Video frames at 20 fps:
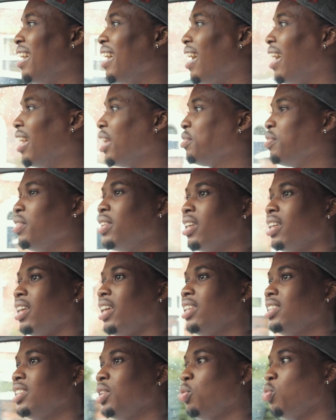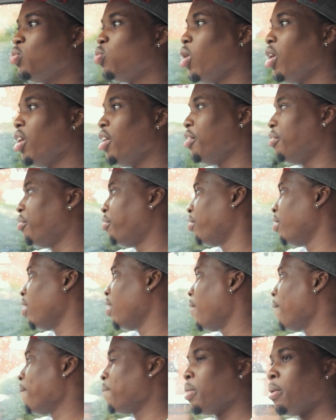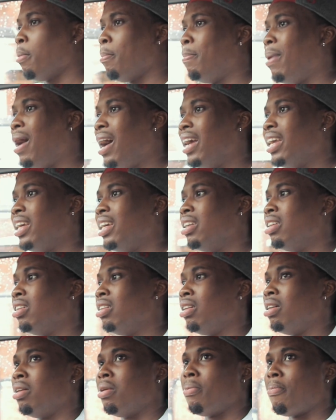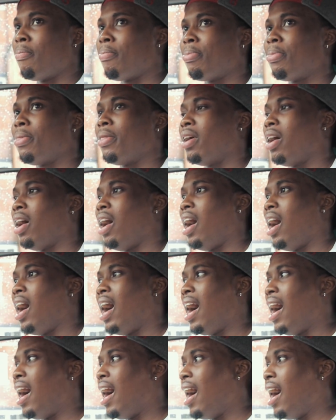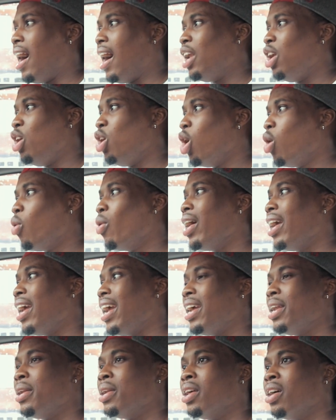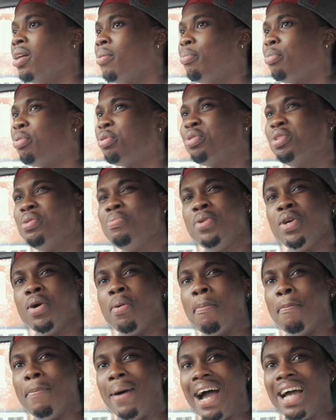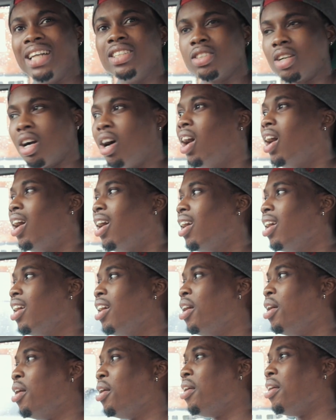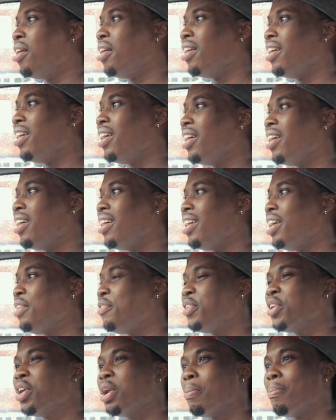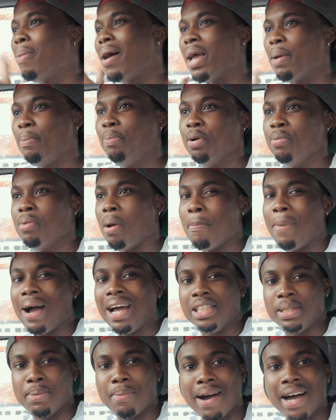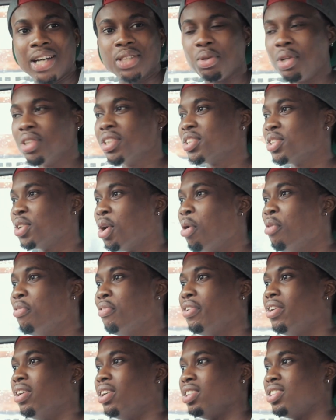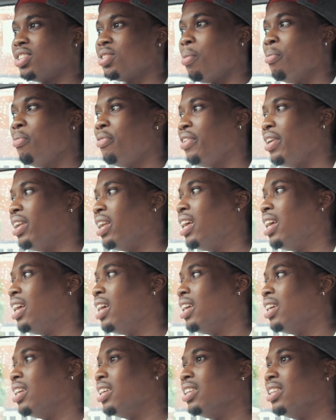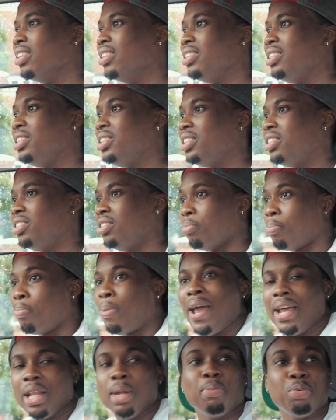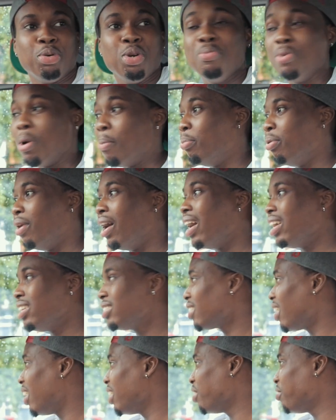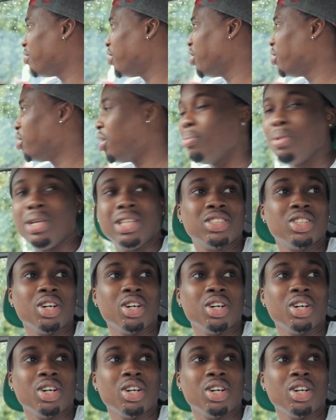I was thinking, is it worth buying a lower end premium badge car? If you're gonna buy a premium badge, you might as well just go for something, pay the premium price kind of thing, you know what I mean?